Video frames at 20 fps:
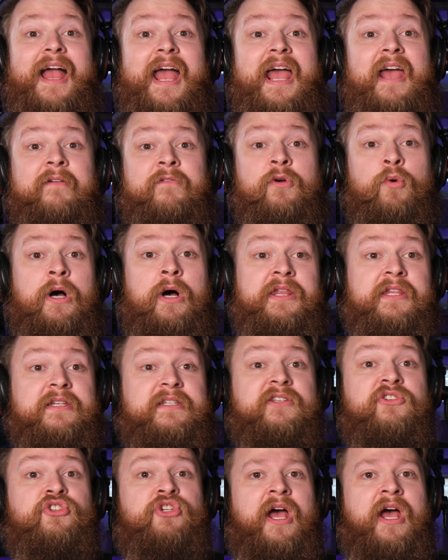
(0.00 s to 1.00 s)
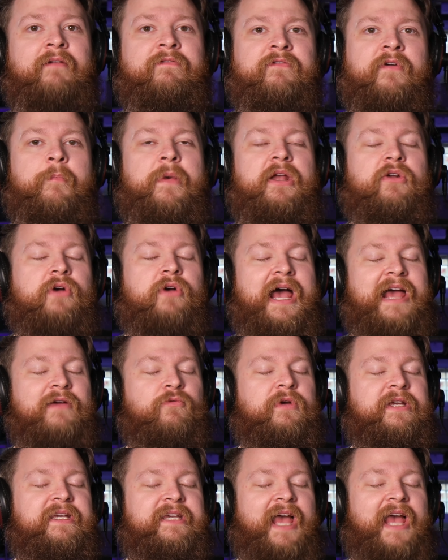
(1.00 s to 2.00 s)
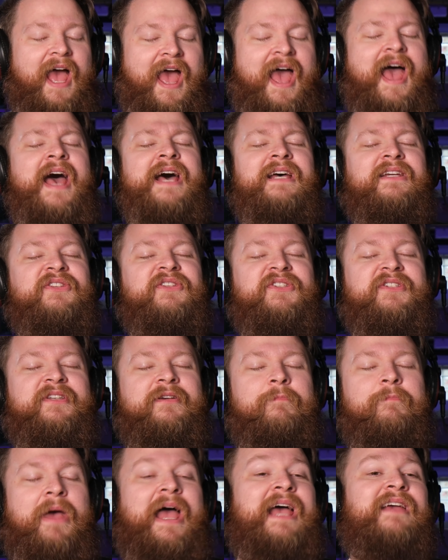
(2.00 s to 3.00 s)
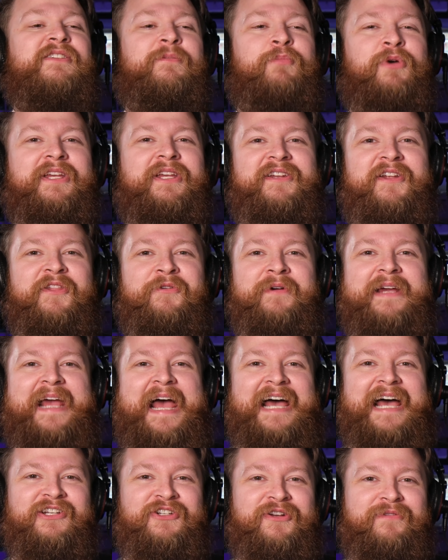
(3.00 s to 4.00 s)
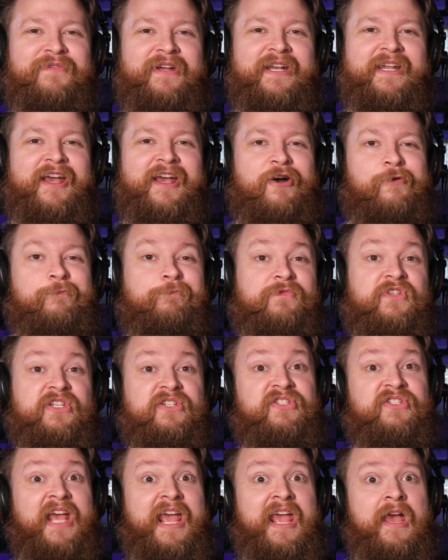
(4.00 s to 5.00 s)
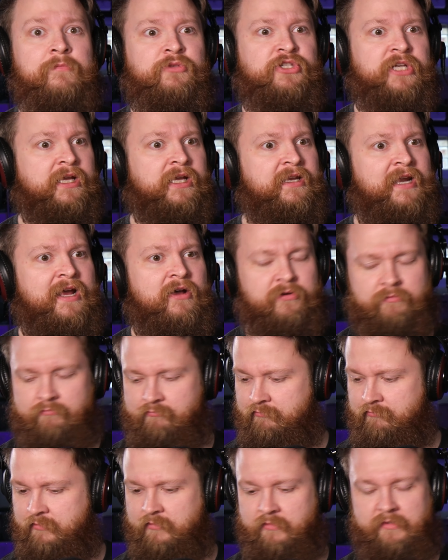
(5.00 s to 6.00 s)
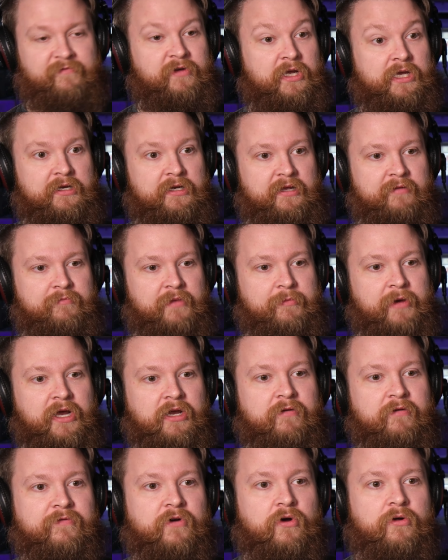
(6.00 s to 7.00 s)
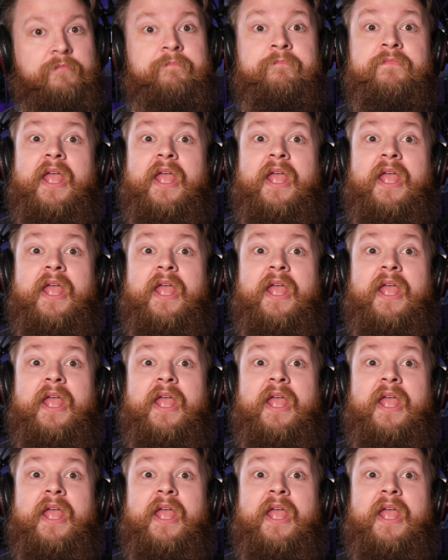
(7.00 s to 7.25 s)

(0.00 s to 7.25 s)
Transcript: Hey everyone, this is Jeff from Metal Guy Reacts, back to bring you another reaction video. Today I'm checking out, if I can hit my microphone,